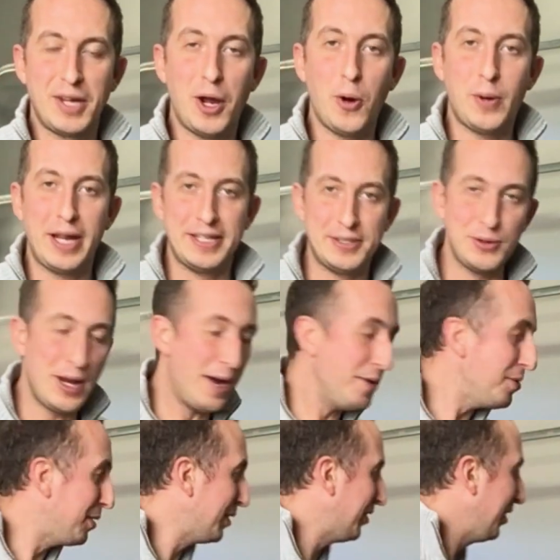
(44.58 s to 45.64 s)
Okay, so now
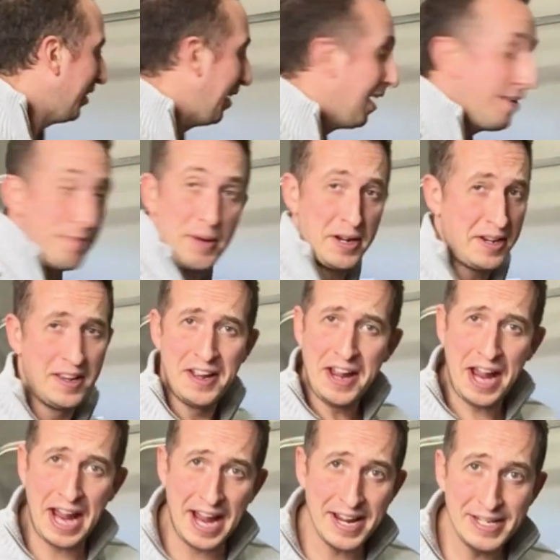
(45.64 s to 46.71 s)
you can see I have my
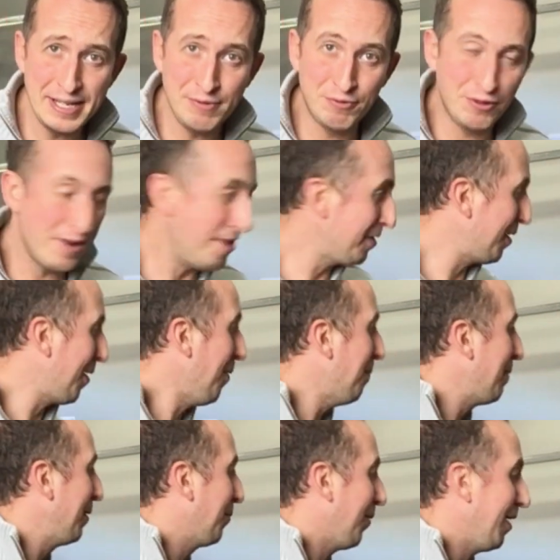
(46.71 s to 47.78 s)
handy frunk
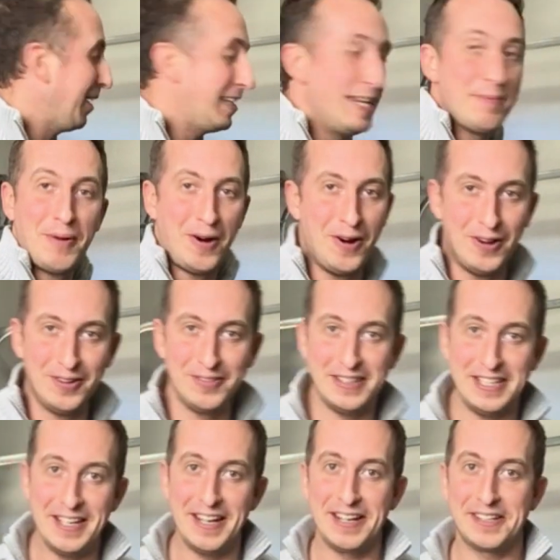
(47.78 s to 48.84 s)
open where I keep all of
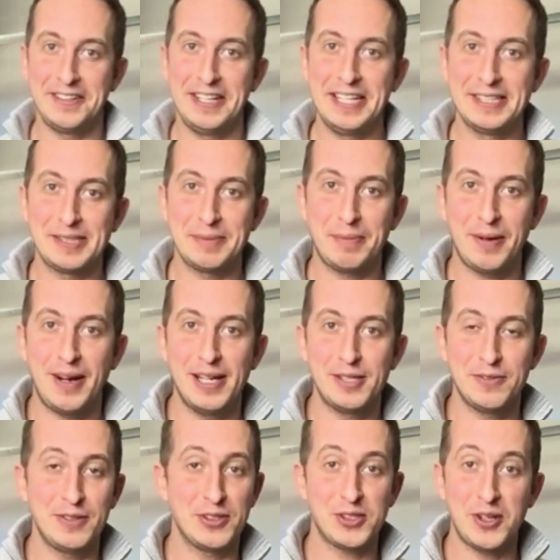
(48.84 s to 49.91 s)
the cleaning supplies
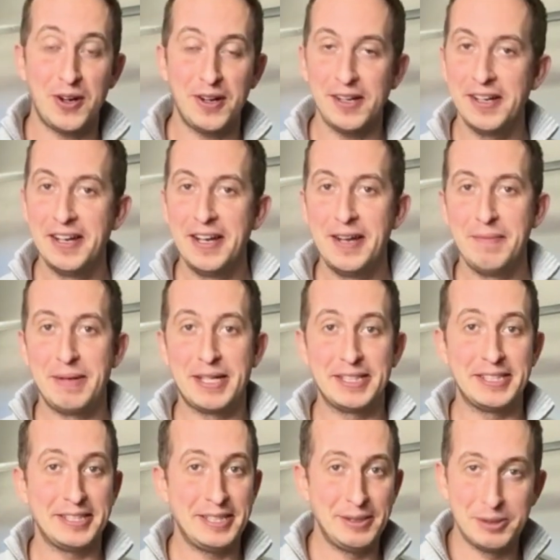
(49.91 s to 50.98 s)
for this car because
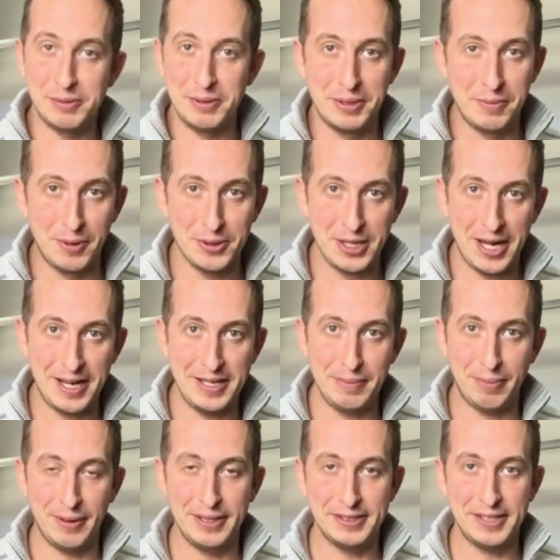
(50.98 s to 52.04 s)
it seems to be the most handy
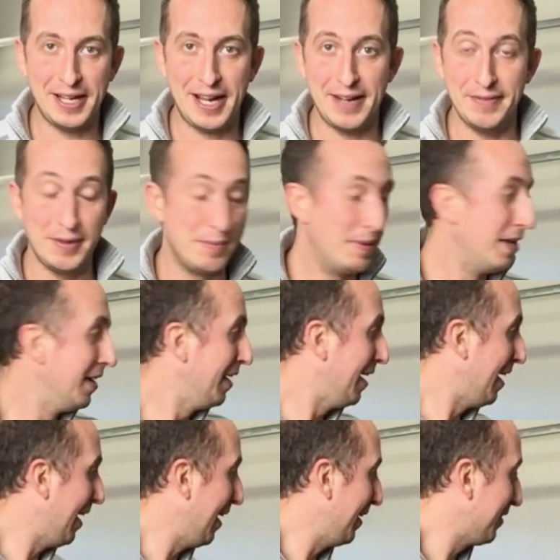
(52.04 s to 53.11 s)
place to have them.
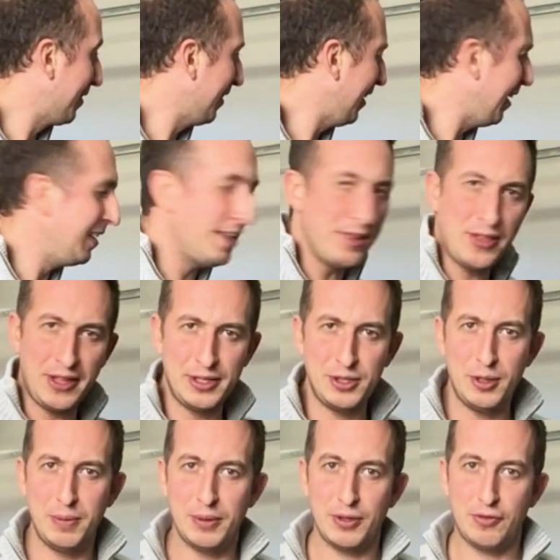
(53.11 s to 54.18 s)
And another thing
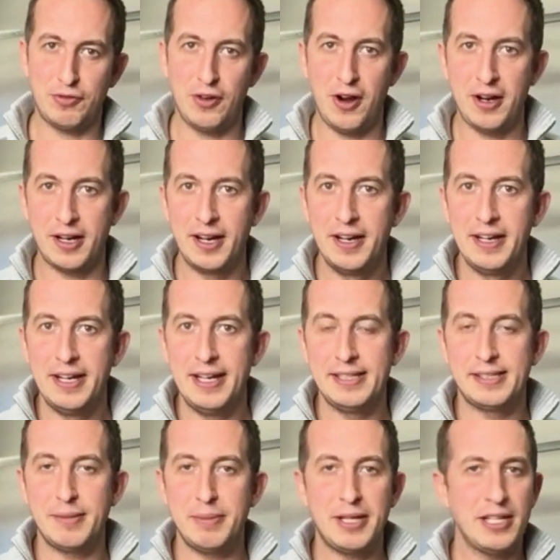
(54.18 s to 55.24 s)
too about the frunk is
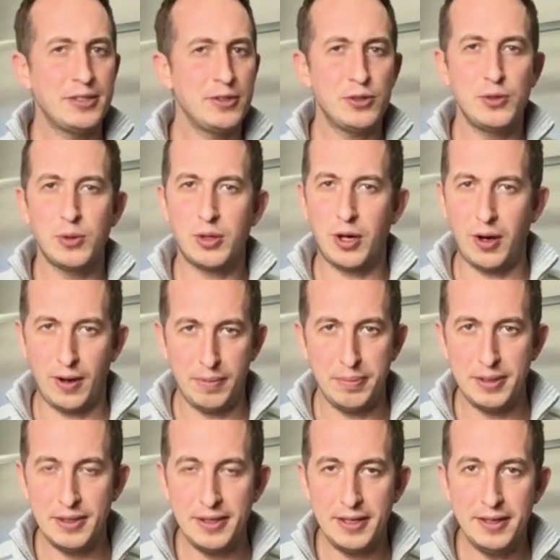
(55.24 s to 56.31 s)
that because there's no
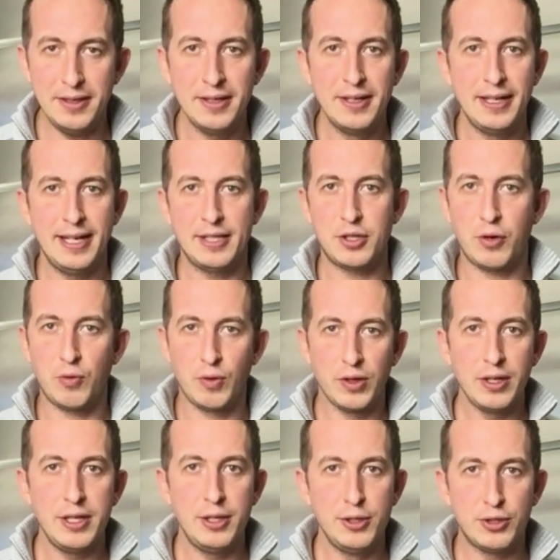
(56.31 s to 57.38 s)
carpet in there, it's a
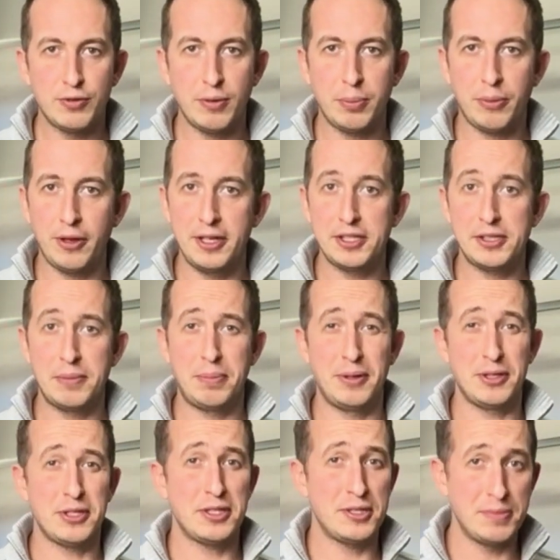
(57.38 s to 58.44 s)
really useful place to
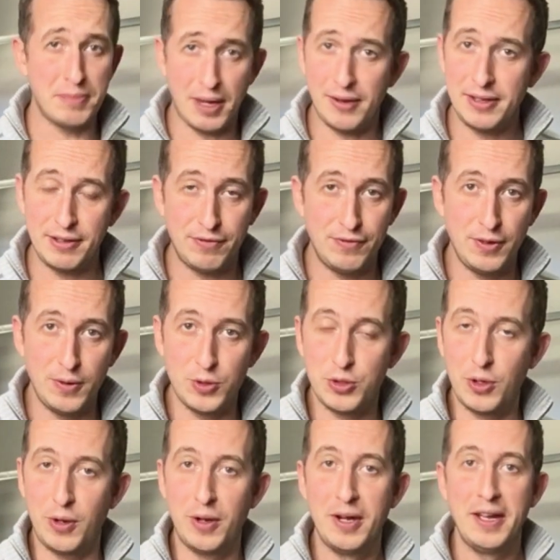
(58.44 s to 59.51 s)
put smelly food.
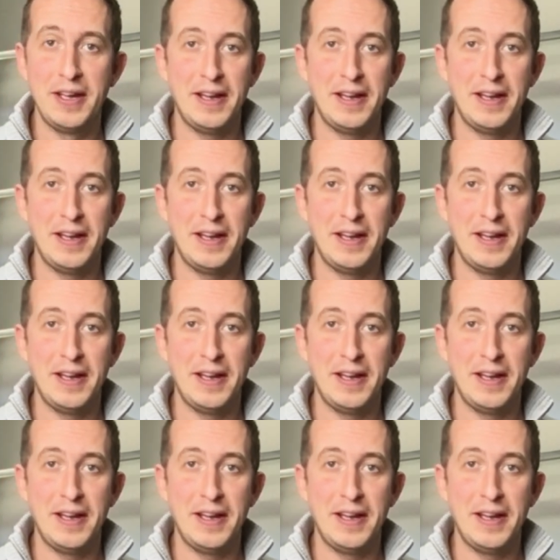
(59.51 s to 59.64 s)
So